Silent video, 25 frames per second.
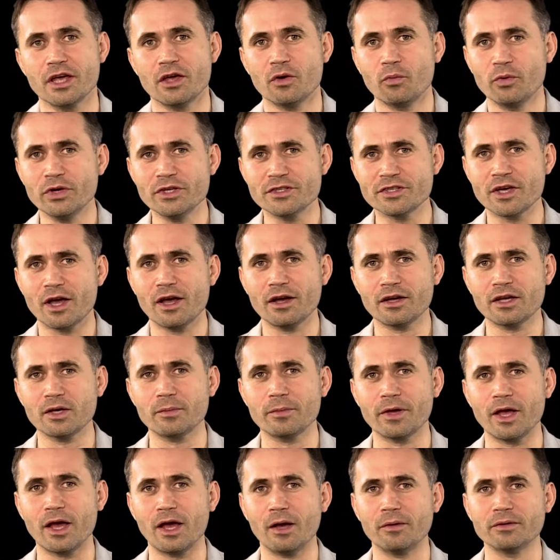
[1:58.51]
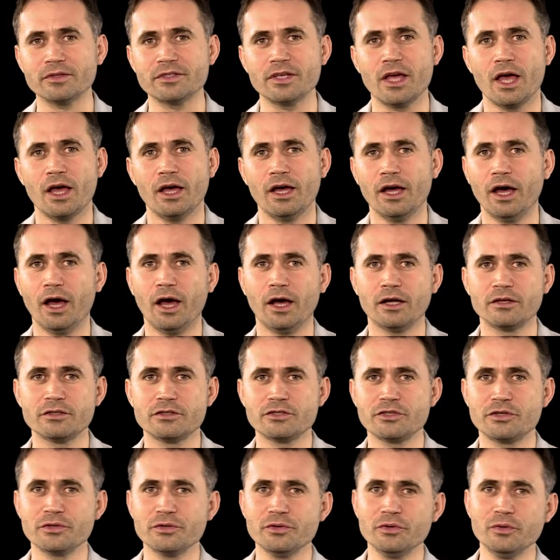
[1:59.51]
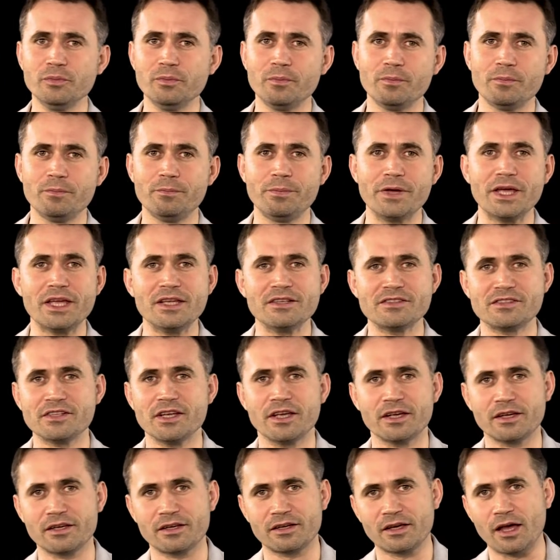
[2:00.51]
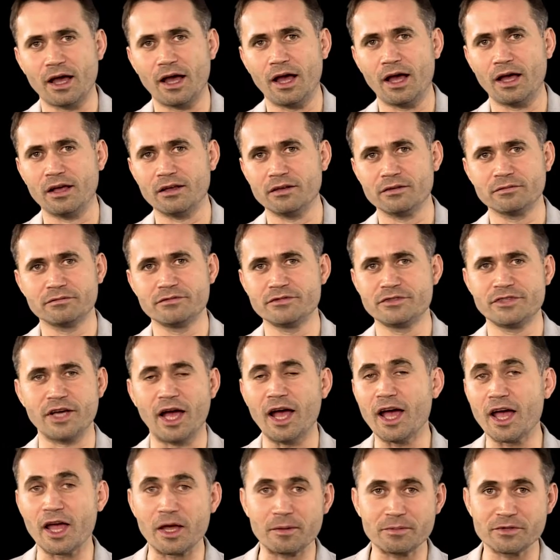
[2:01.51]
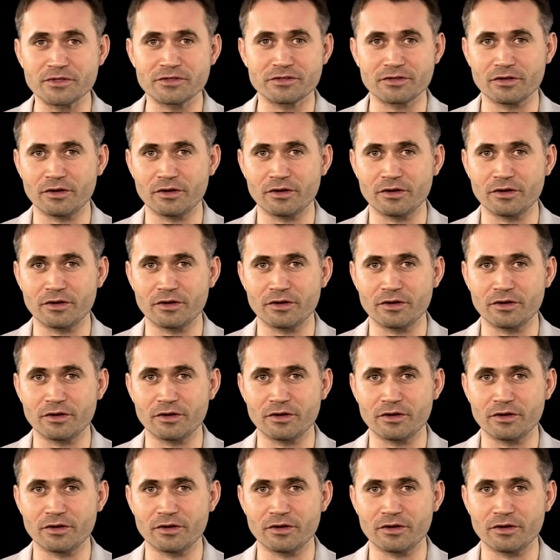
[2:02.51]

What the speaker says: we talk about two basic types,